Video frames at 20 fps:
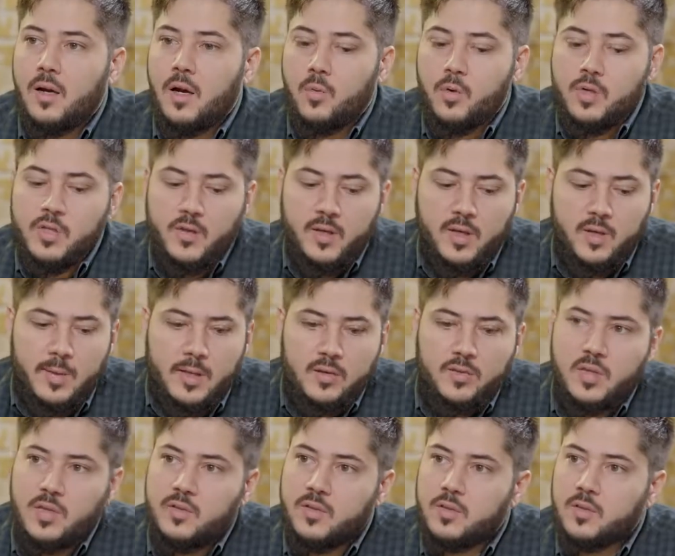What do you think about
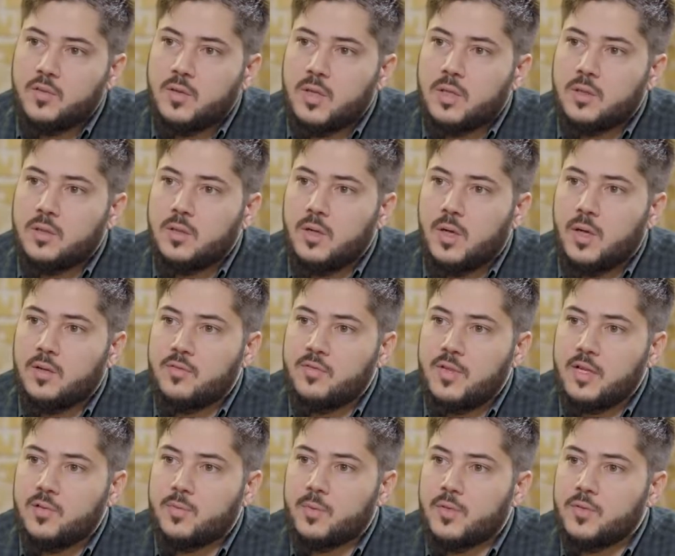CSS Grid and
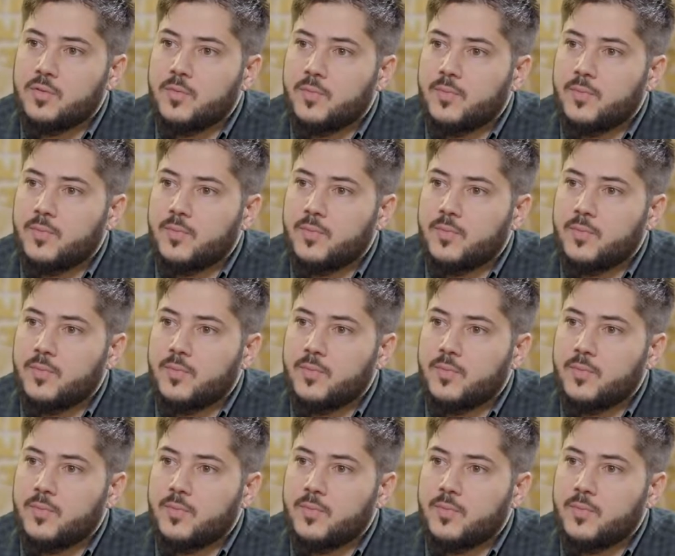Flexbox?